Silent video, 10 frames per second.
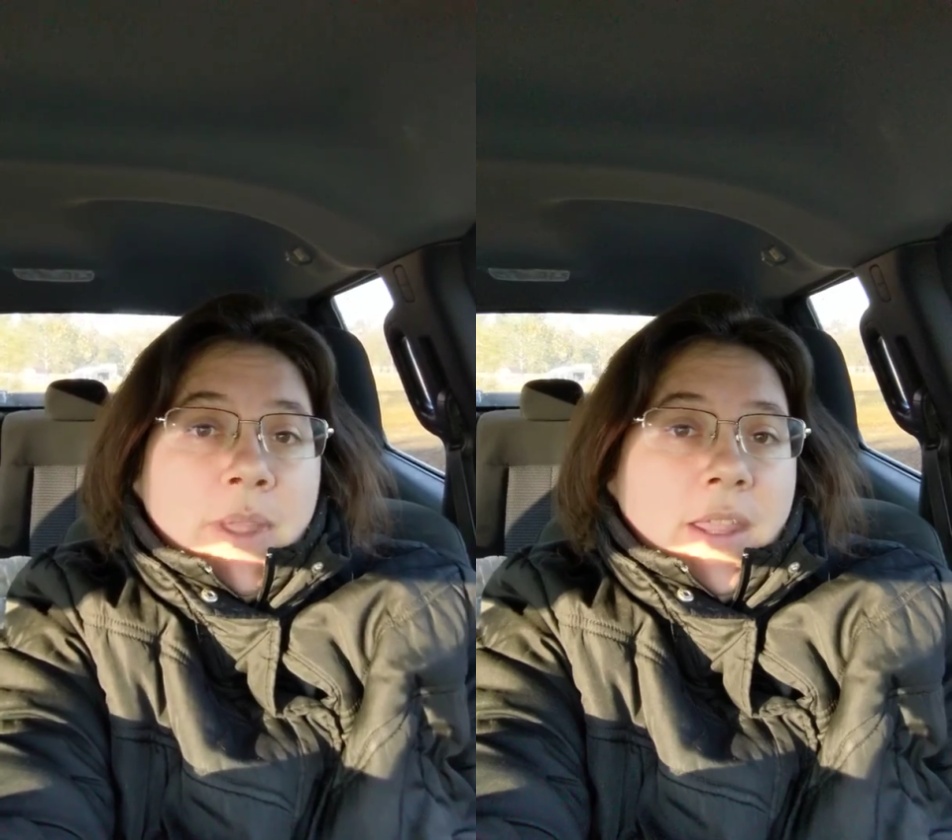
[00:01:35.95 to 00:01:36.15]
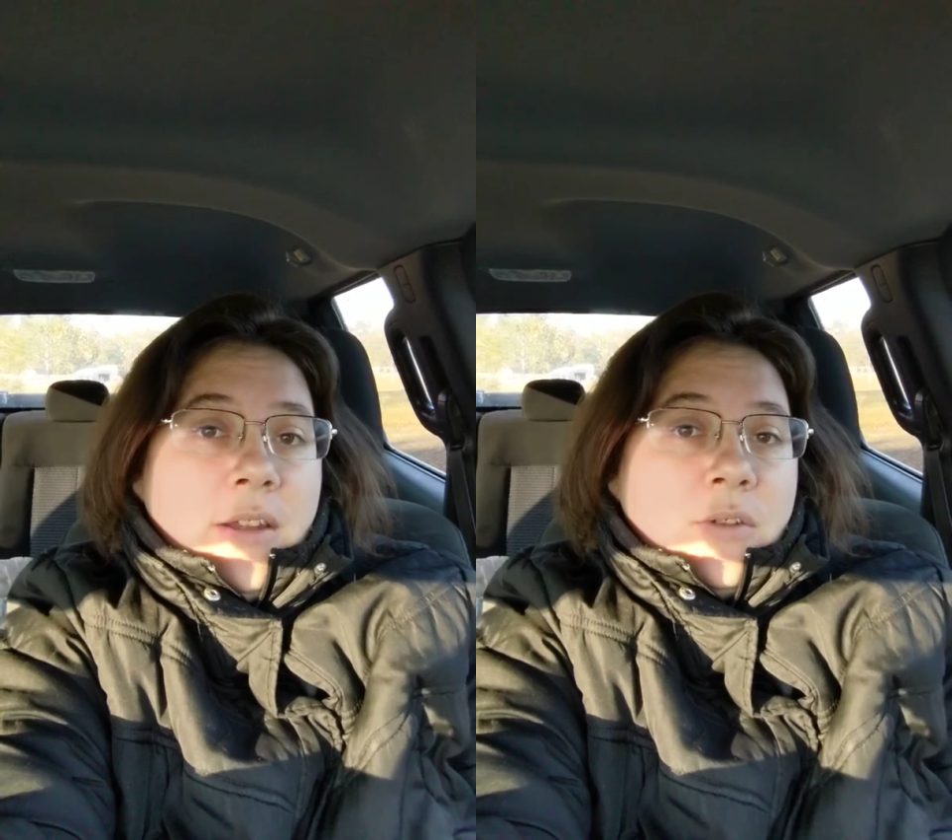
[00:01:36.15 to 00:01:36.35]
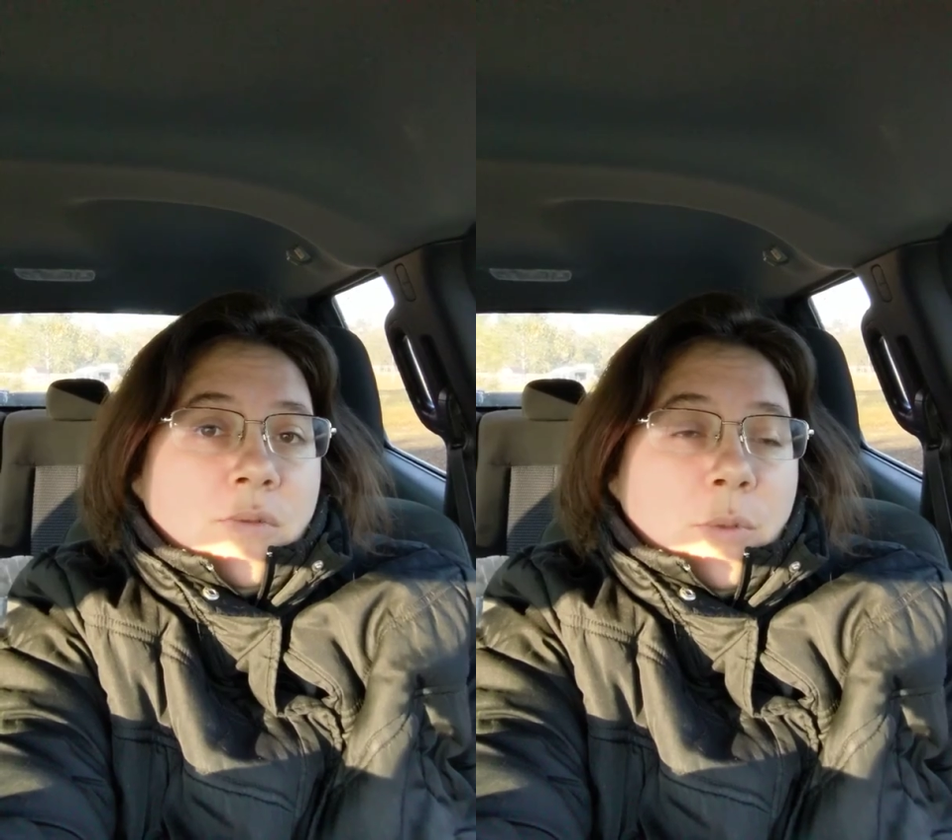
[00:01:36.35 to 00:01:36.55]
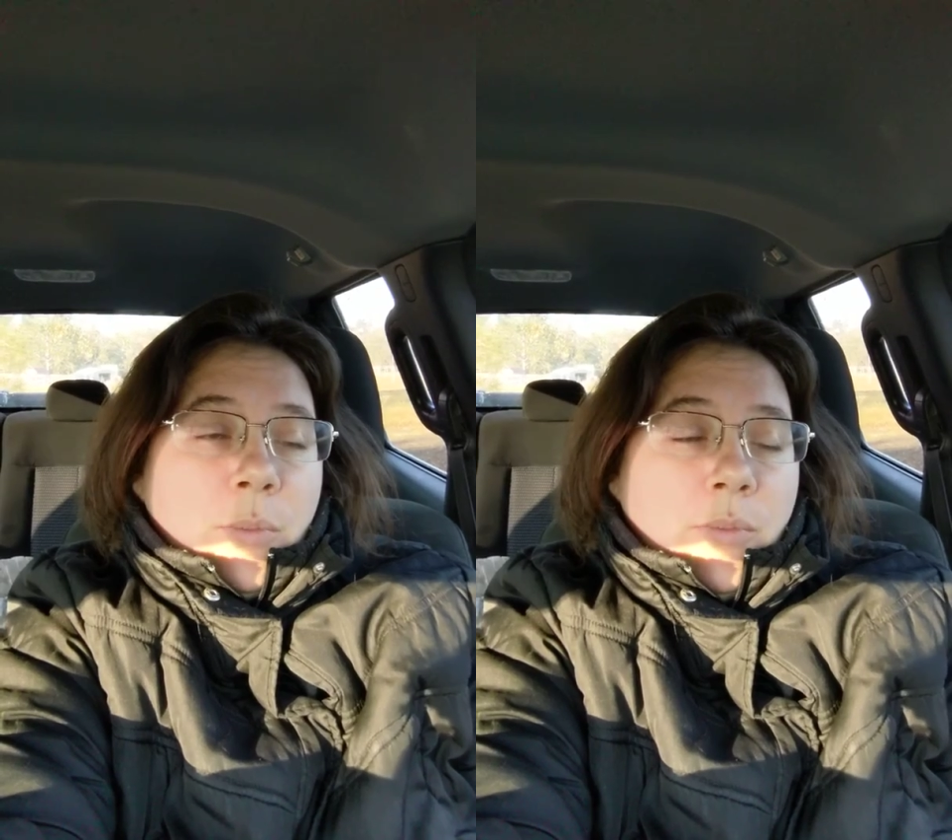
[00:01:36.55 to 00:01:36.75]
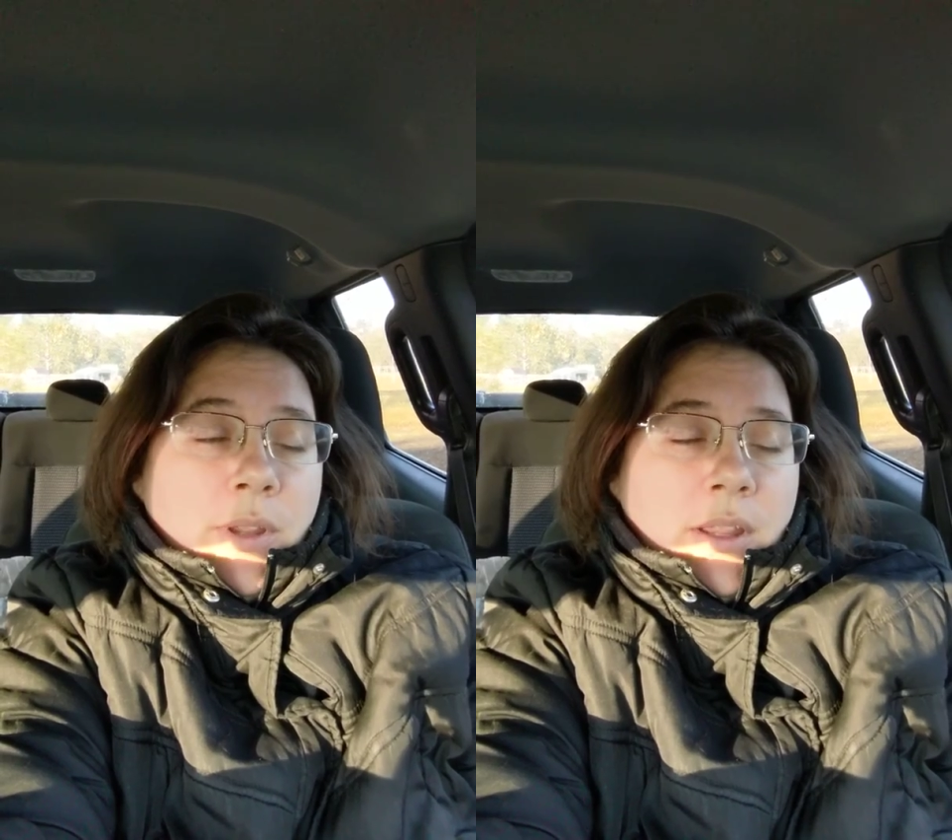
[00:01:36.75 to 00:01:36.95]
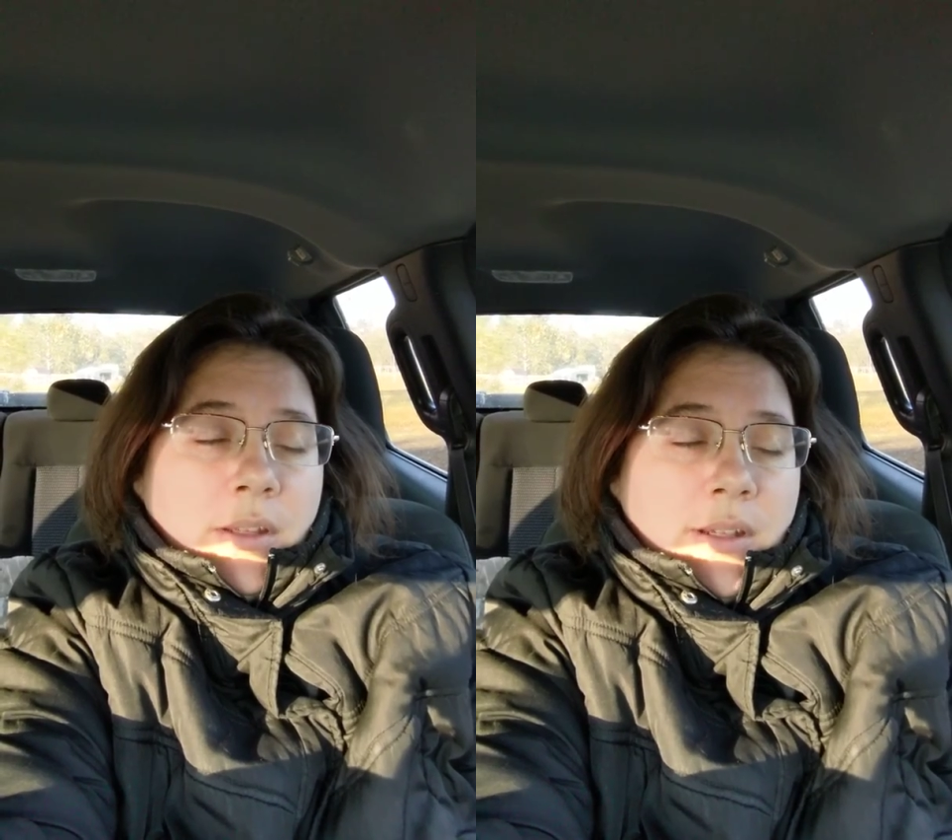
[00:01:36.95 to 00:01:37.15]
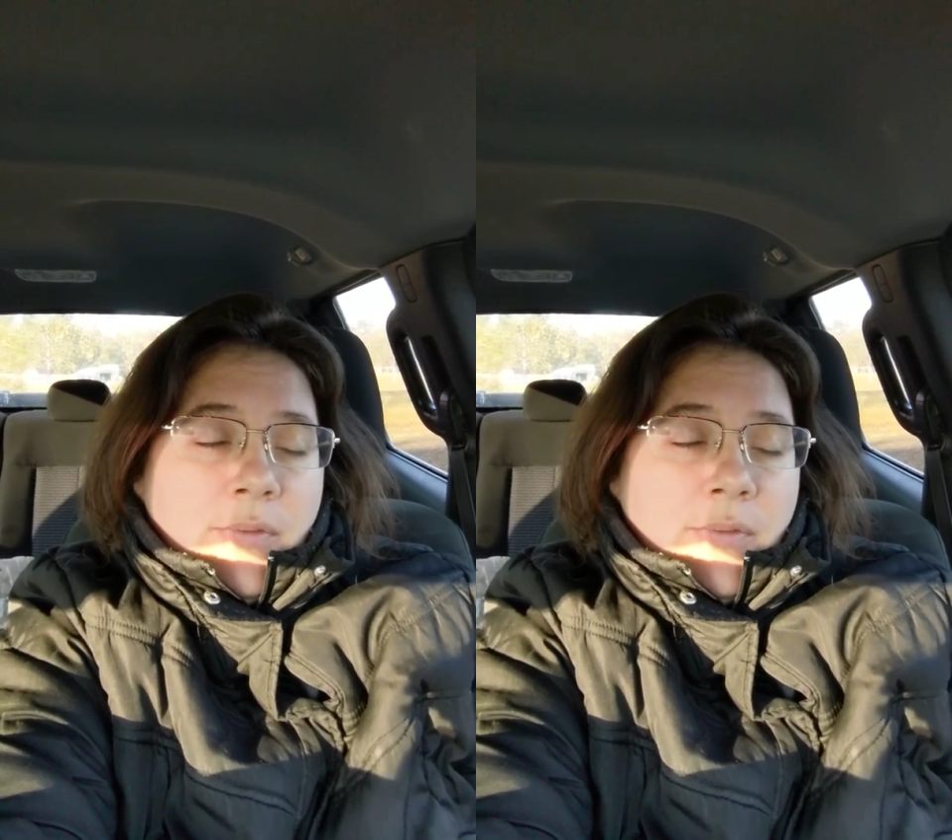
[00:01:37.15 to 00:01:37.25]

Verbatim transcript: page for uh,